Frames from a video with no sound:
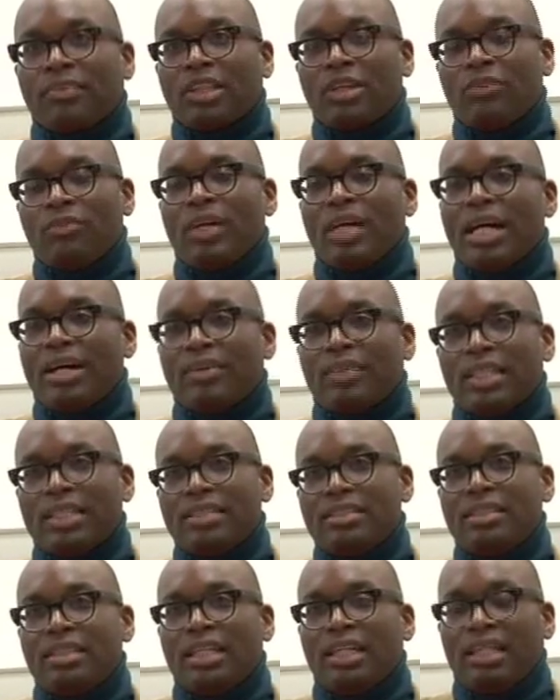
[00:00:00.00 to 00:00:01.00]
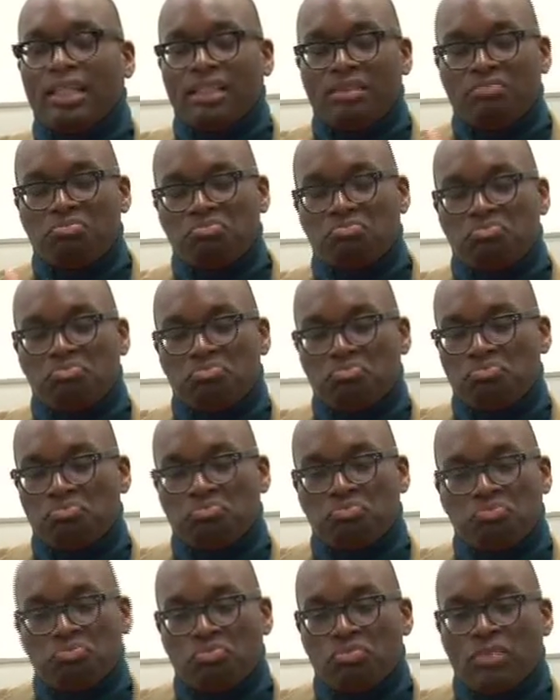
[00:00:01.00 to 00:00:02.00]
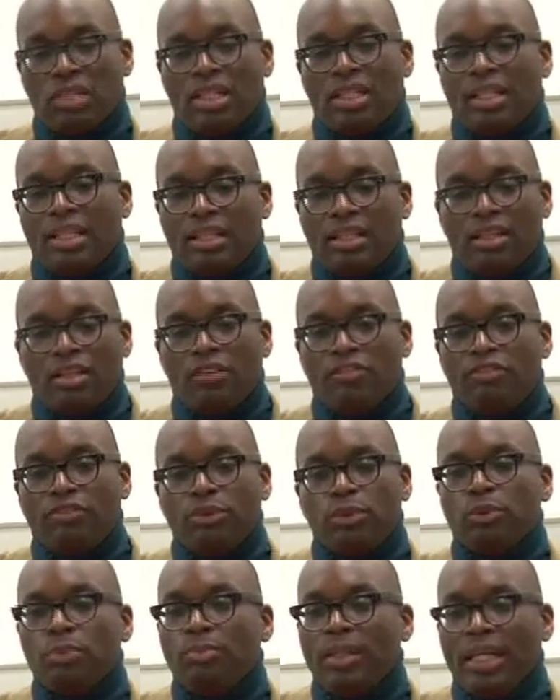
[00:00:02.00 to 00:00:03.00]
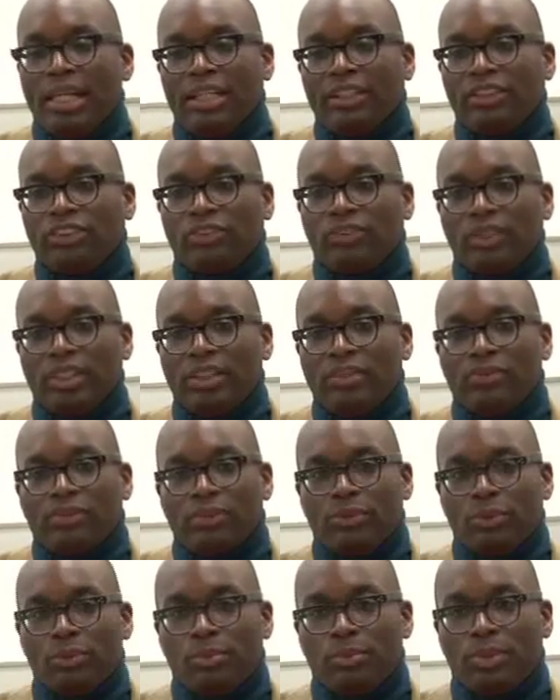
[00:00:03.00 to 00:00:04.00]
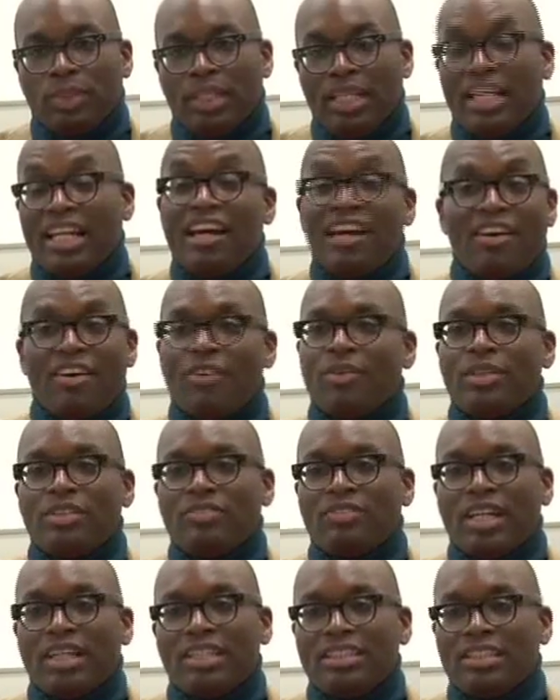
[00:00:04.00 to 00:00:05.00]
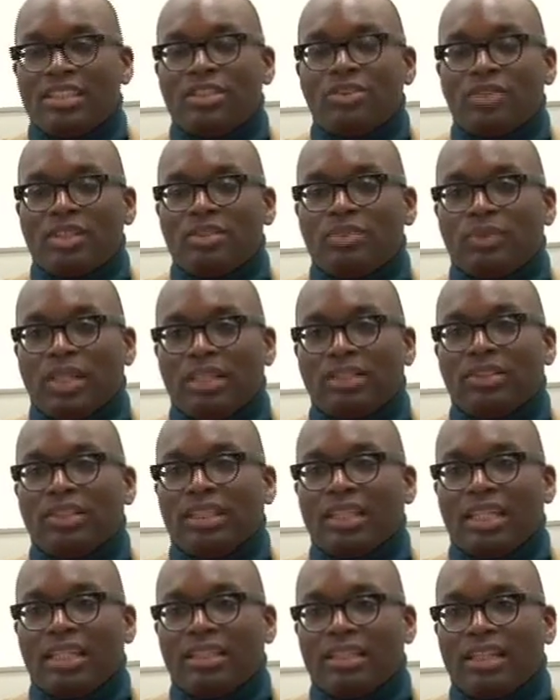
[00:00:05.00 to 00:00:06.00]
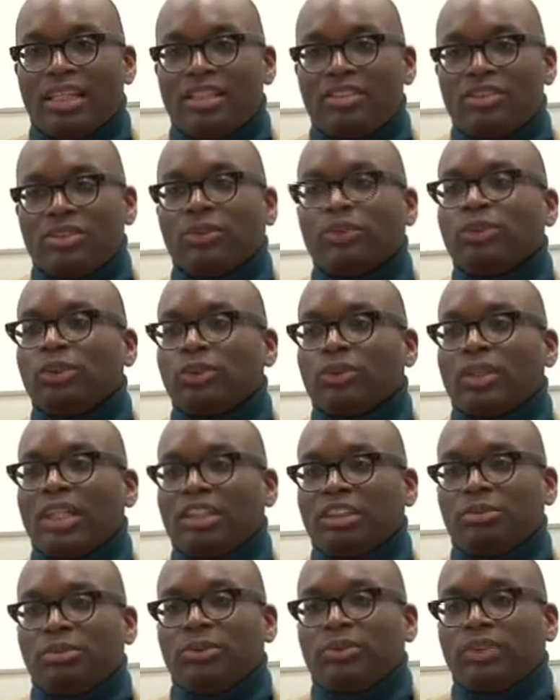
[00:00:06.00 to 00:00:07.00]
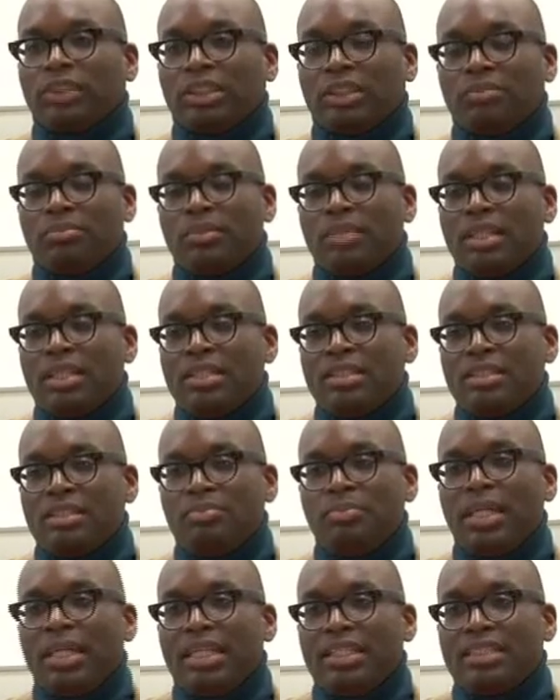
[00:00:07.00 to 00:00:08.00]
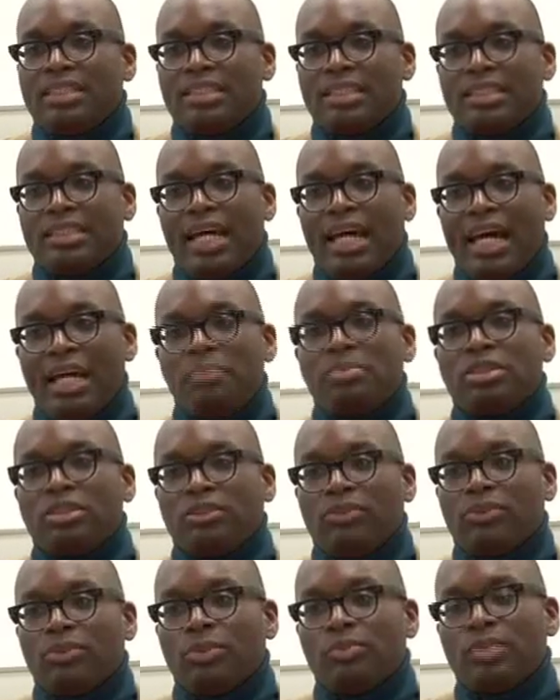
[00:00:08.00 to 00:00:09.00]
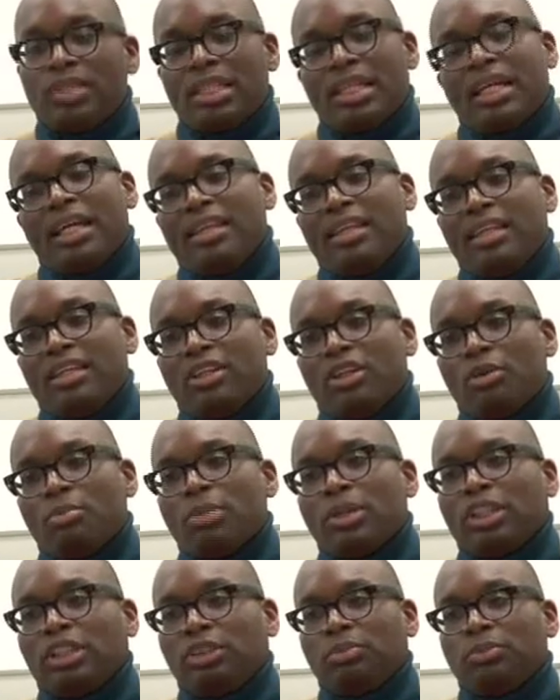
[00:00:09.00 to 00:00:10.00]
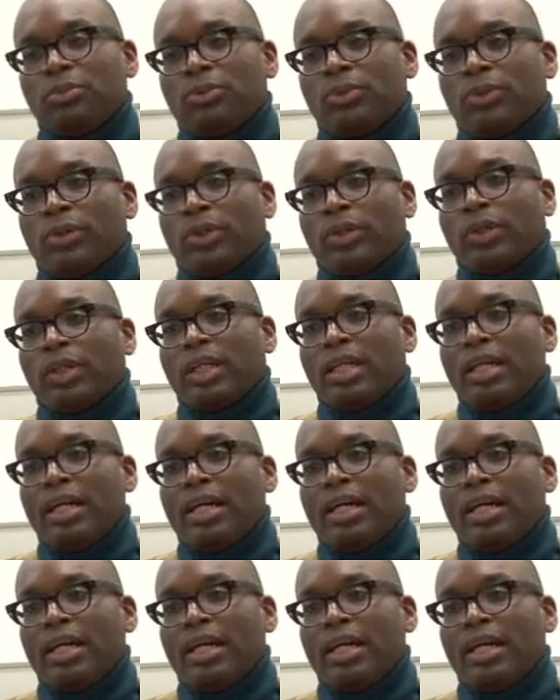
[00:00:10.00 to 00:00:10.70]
around, let's say, a food pantry group, and I always find this interesting when I look at the kind of social entrepreneurship space, the types of groups that I think are much more